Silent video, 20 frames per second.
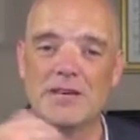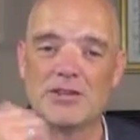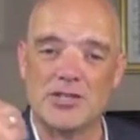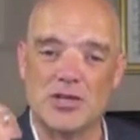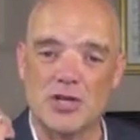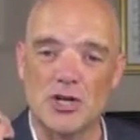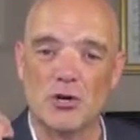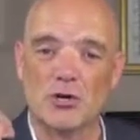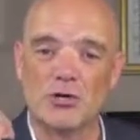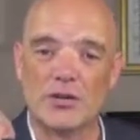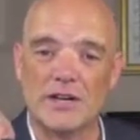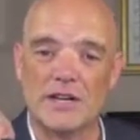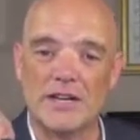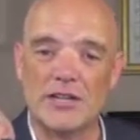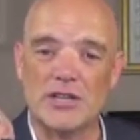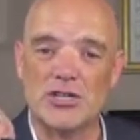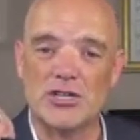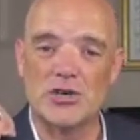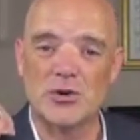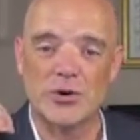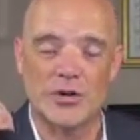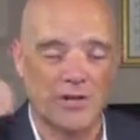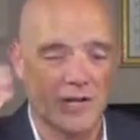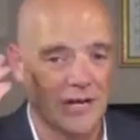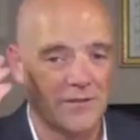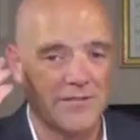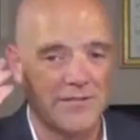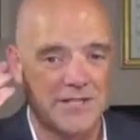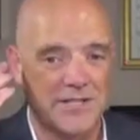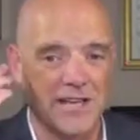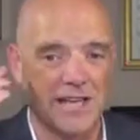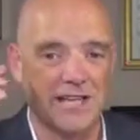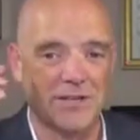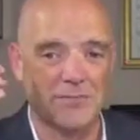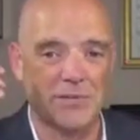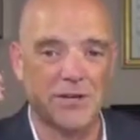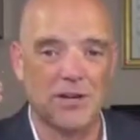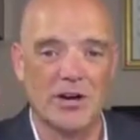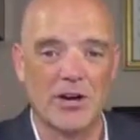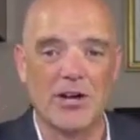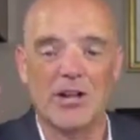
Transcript: Is shoulder length short enough? Does it have to be uh,